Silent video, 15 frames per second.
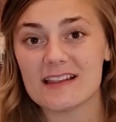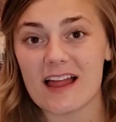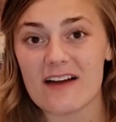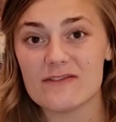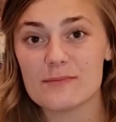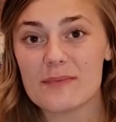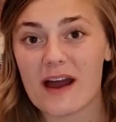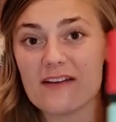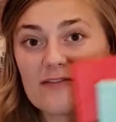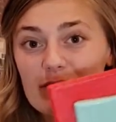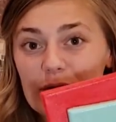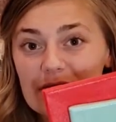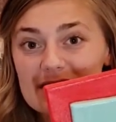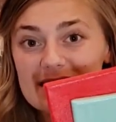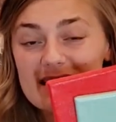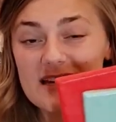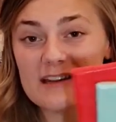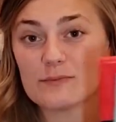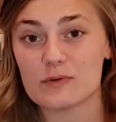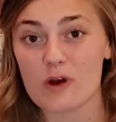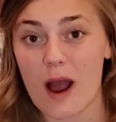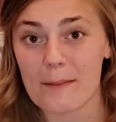11 by
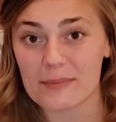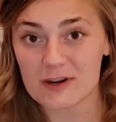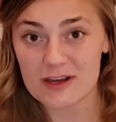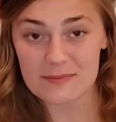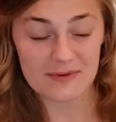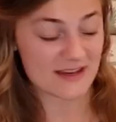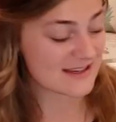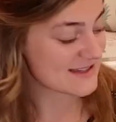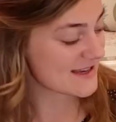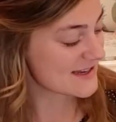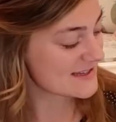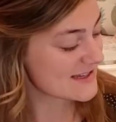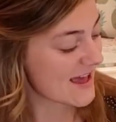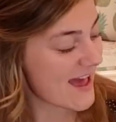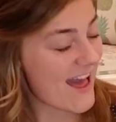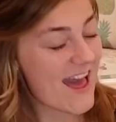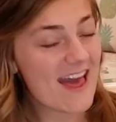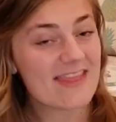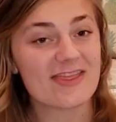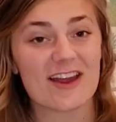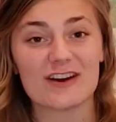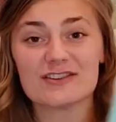14 property pieces,
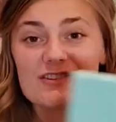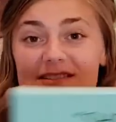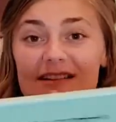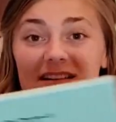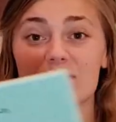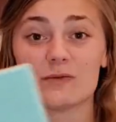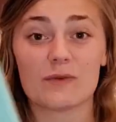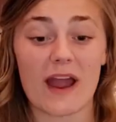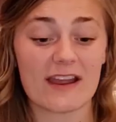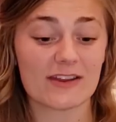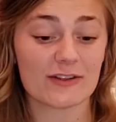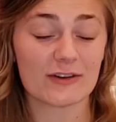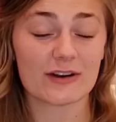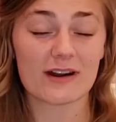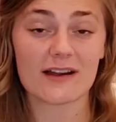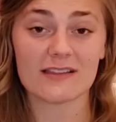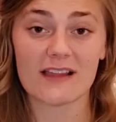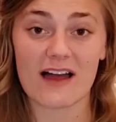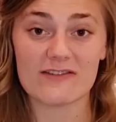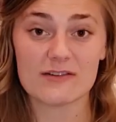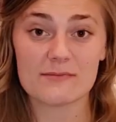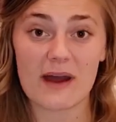they're just a regular
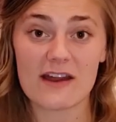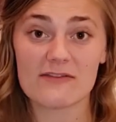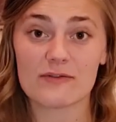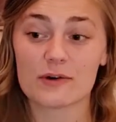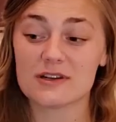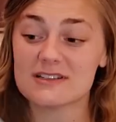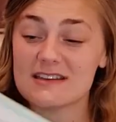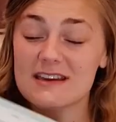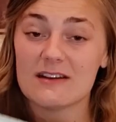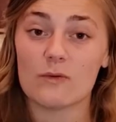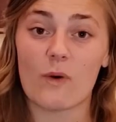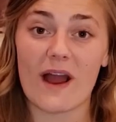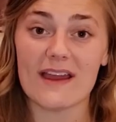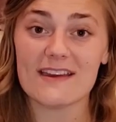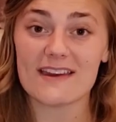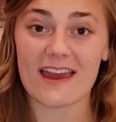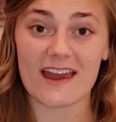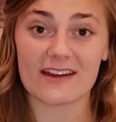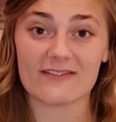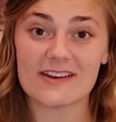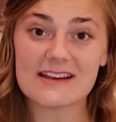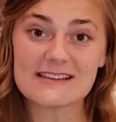11 by 14 white
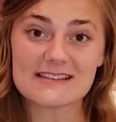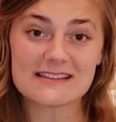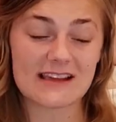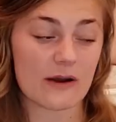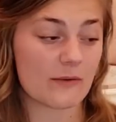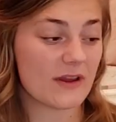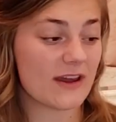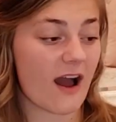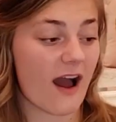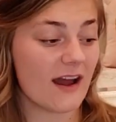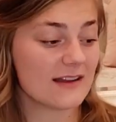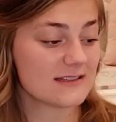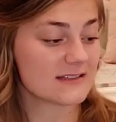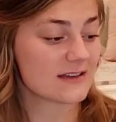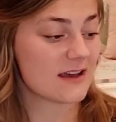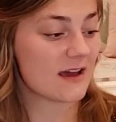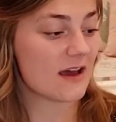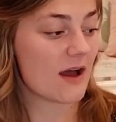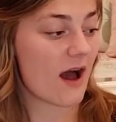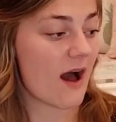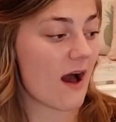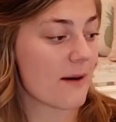canvas that we got,
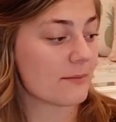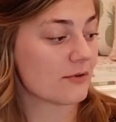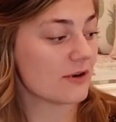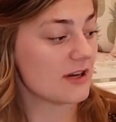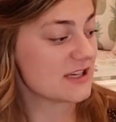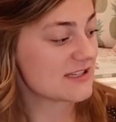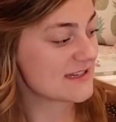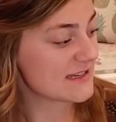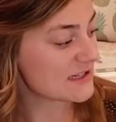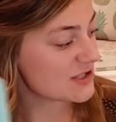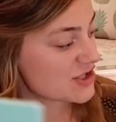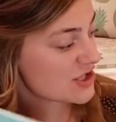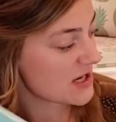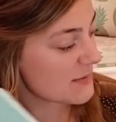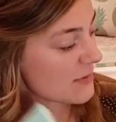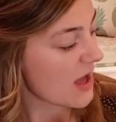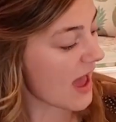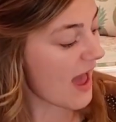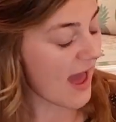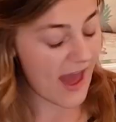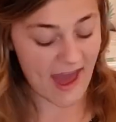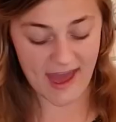pretty stinking cheap.
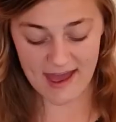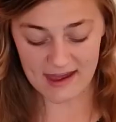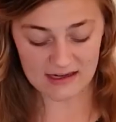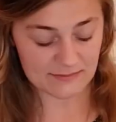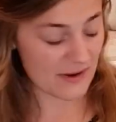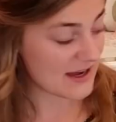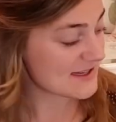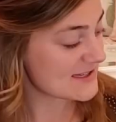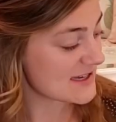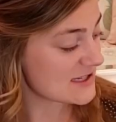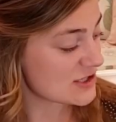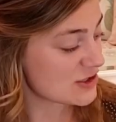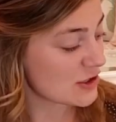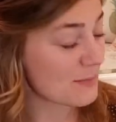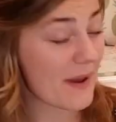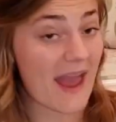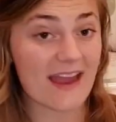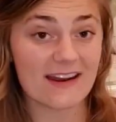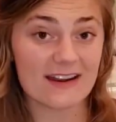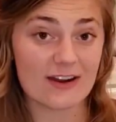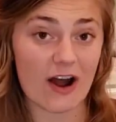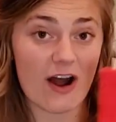And my sister
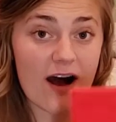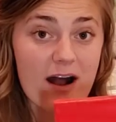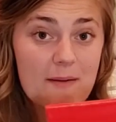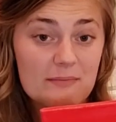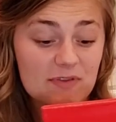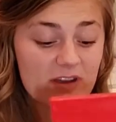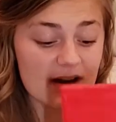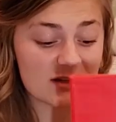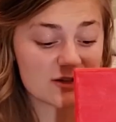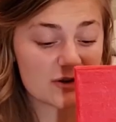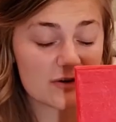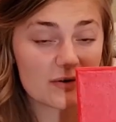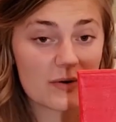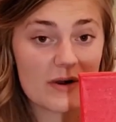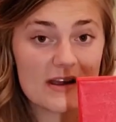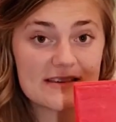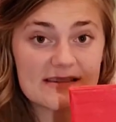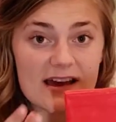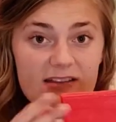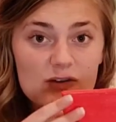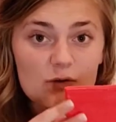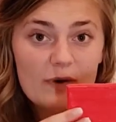painted the turquoise
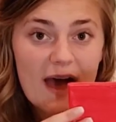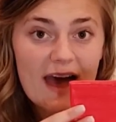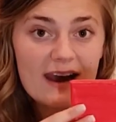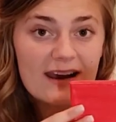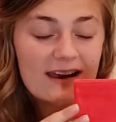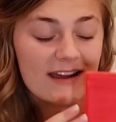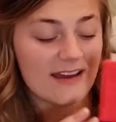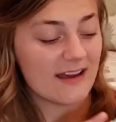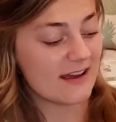and the red.